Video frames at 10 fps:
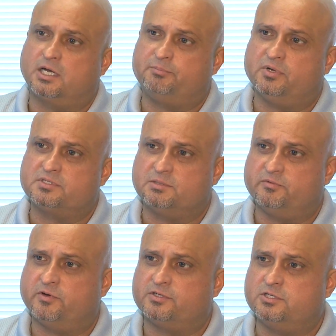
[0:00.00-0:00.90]
caught up on
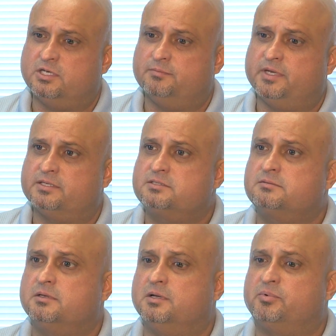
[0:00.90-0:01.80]
some of our
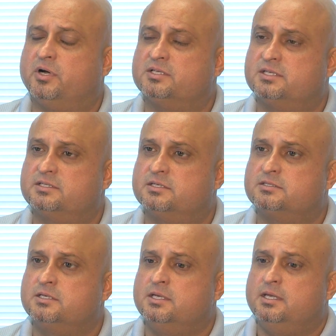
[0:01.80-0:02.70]
GMS uh,
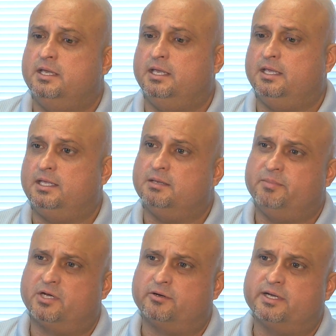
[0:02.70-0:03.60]
processes and, and, get
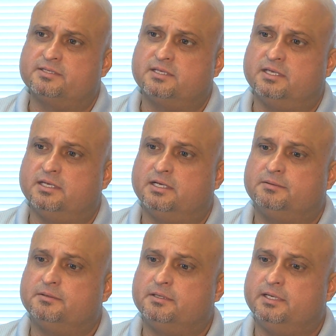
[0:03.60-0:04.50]
better as a
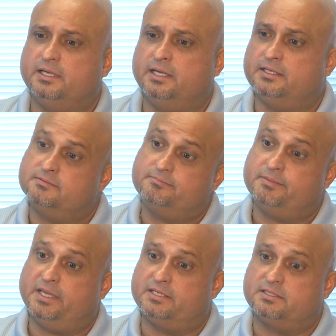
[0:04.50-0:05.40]
uh, as
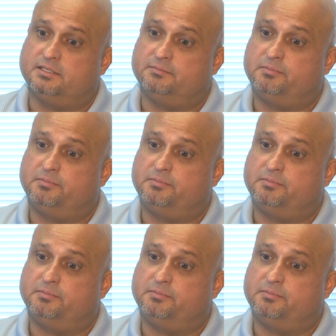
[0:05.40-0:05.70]
as a